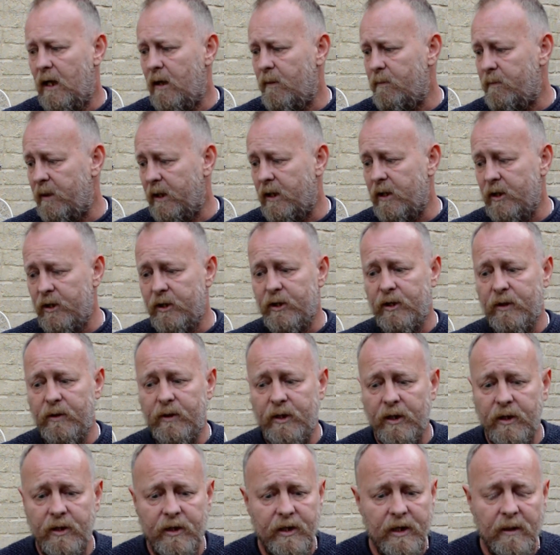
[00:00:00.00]
because you
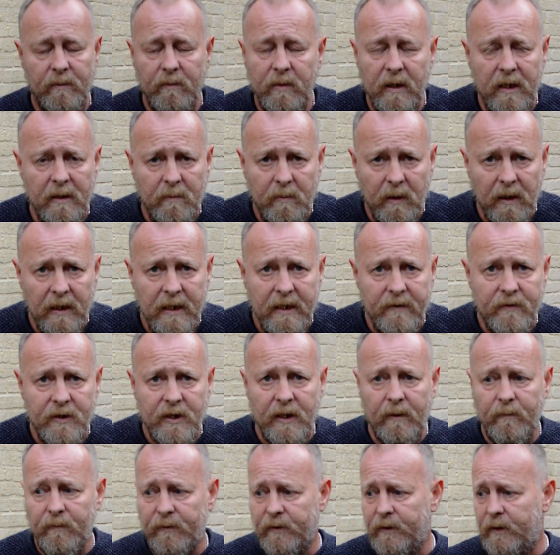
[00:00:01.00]
just simply believe
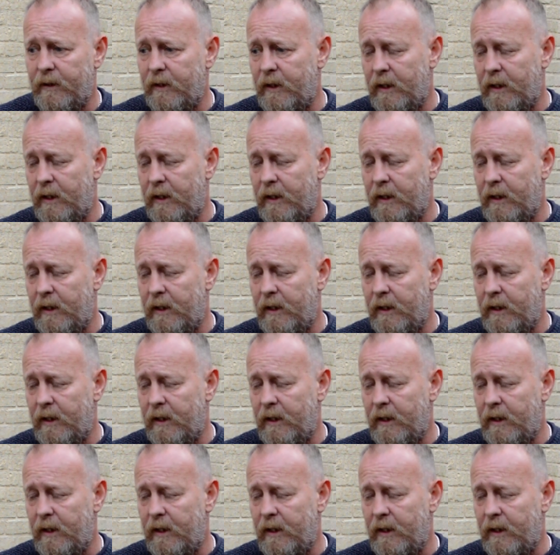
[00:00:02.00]
something.